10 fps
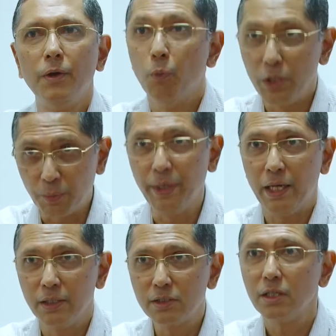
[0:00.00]
Which
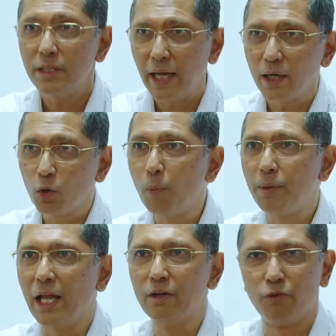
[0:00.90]
means they had no
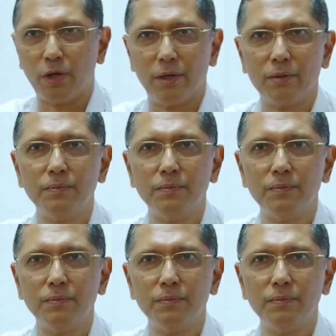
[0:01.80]
plan for it.